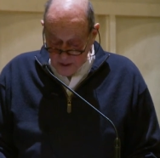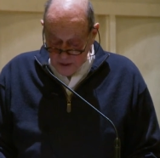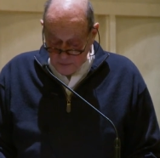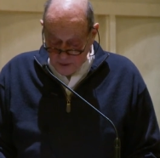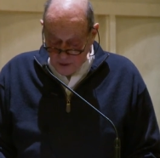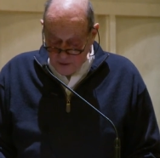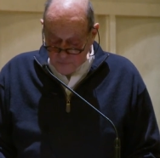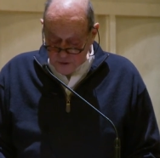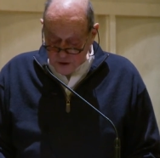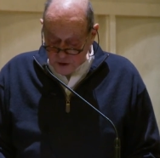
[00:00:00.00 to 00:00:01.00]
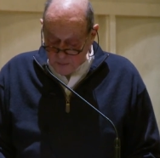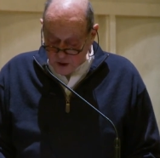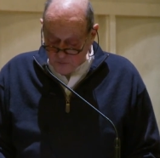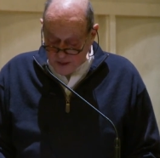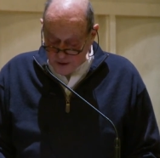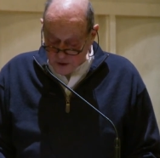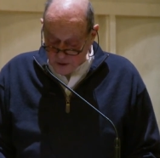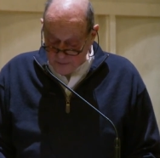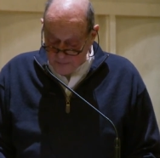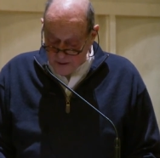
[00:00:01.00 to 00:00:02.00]
The runoff was so much
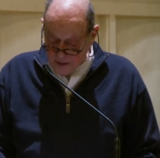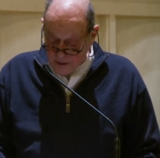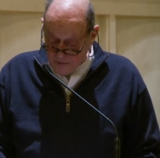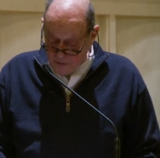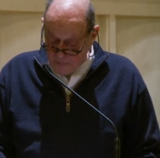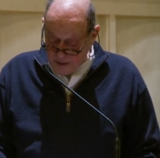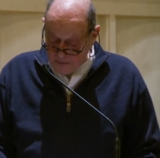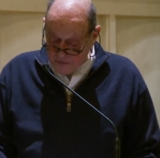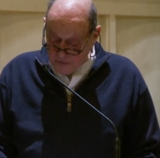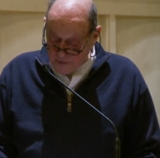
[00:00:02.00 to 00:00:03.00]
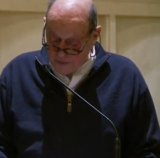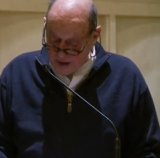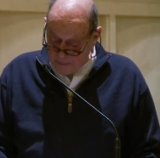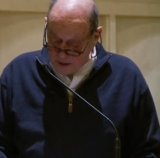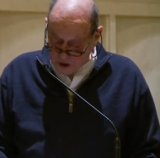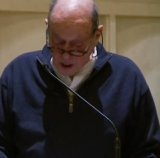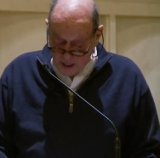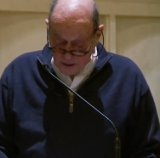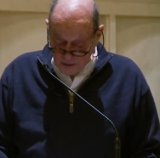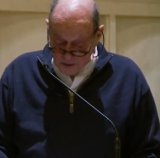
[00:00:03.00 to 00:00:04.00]
faster, the bed of the river that much
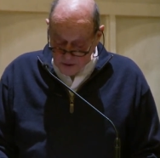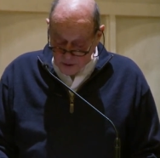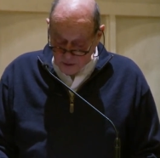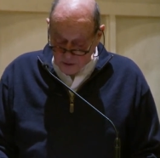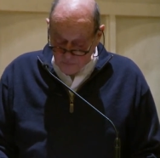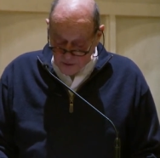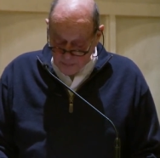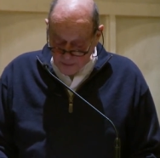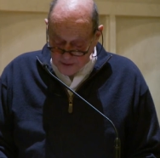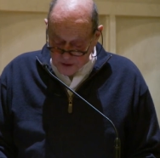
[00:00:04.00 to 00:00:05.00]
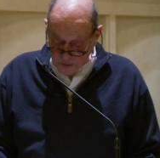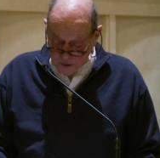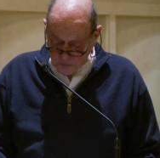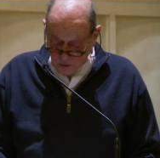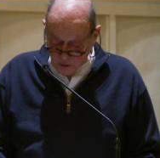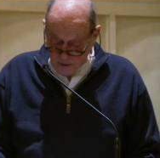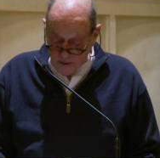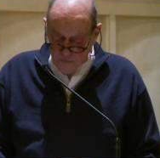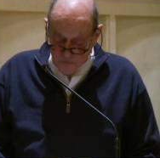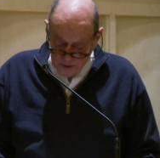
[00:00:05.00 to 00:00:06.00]
higher, so that the flood place was more,
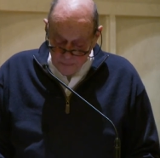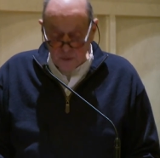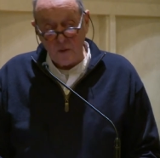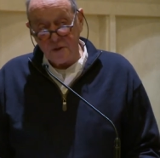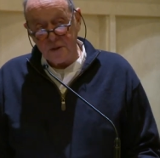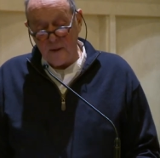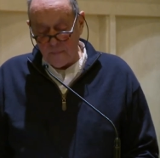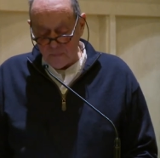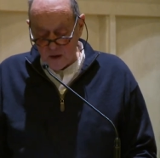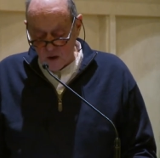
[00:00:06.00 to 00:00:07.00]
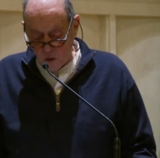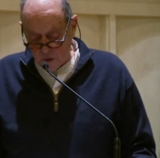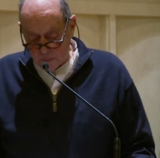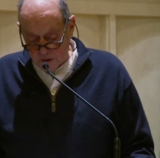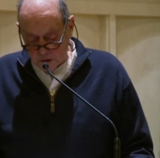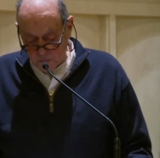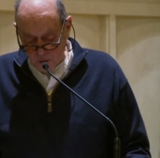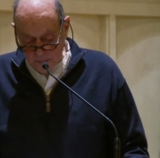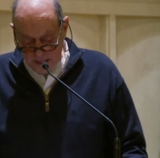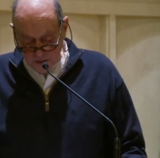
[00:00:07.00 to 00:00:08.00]
flood pulse was much
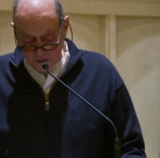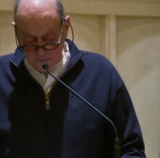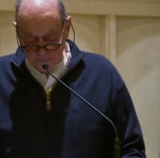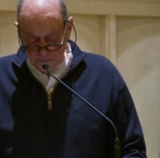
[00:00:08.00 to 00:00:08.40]
more massive.